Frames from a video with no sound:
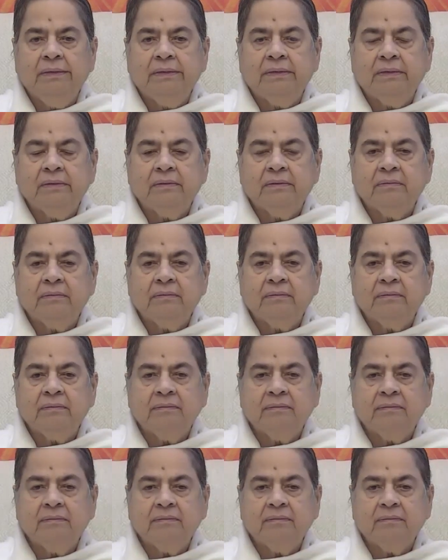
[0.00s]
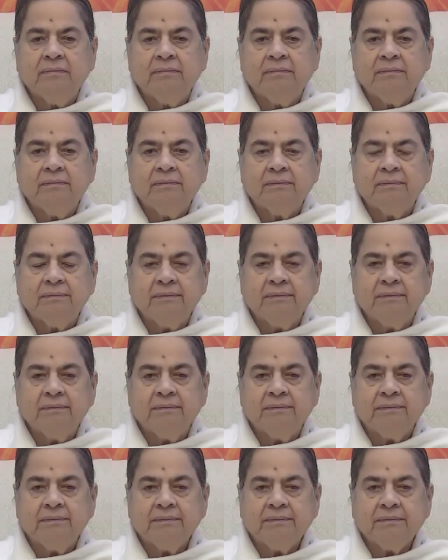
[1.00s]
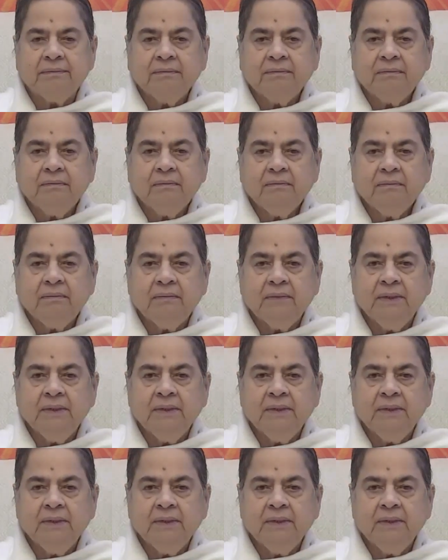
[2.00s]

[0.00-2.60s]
(silence)